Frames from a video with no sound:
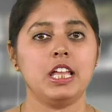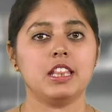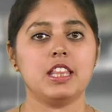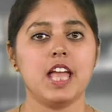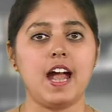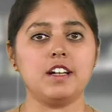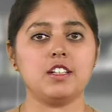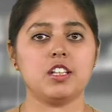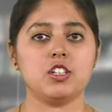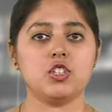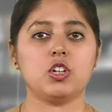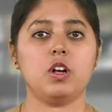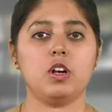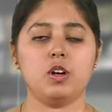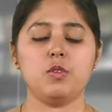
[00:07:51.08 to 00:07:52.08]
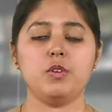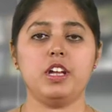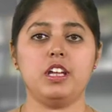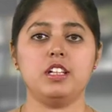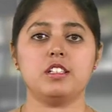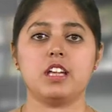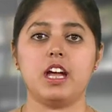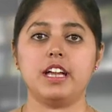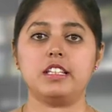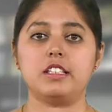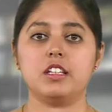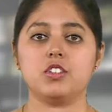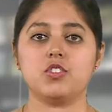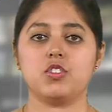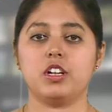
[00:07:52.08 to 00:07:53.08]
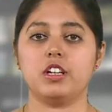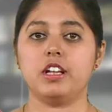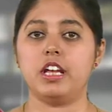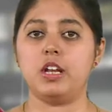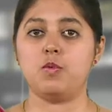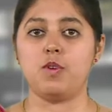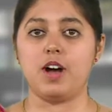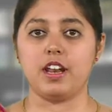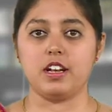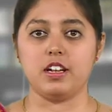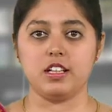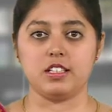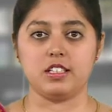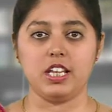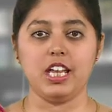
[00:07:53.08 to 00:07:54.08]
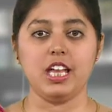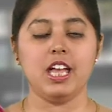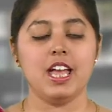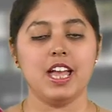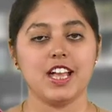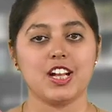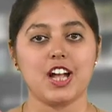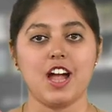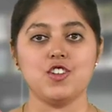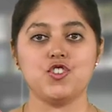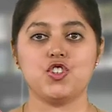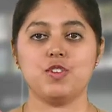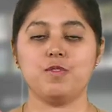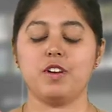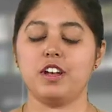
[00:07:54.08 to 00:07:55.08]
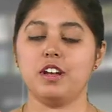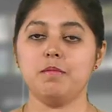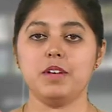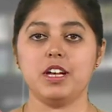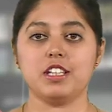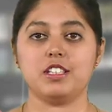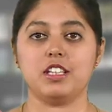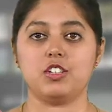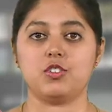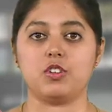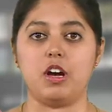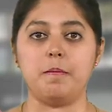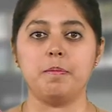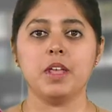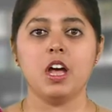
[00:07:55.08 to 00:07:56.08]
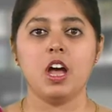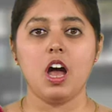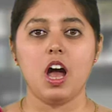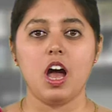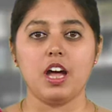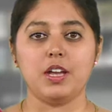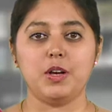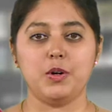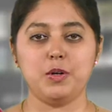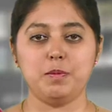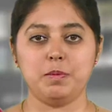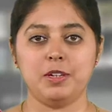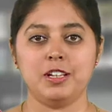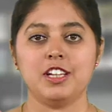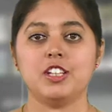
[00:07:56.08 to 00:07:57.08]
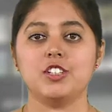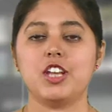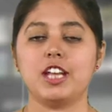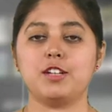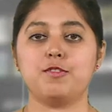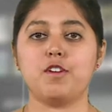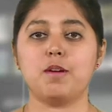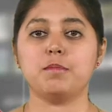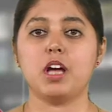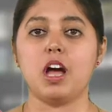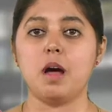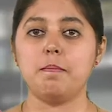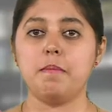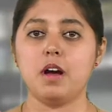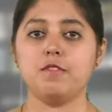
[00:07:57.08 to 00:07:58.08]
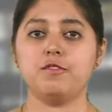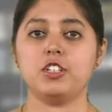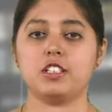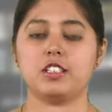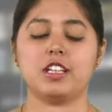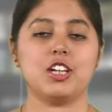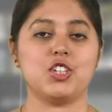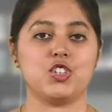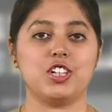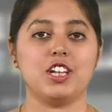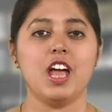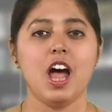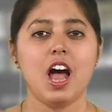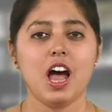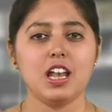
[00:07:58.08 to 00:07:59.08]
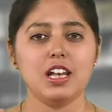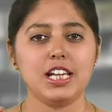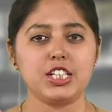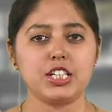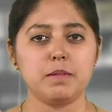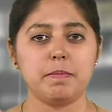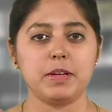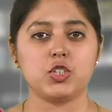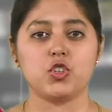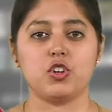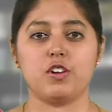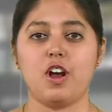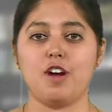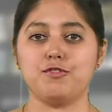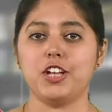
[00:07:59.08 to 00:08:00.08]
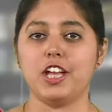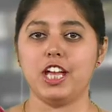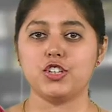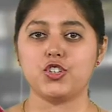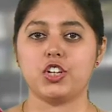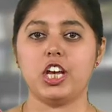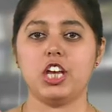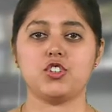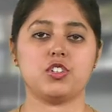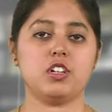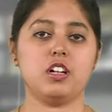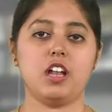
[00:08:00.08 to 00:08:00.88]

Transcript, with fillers: that such colonies existed in Varanasi, Kanjivaram, etc. I hope that from the above discussion, a little picture of the educational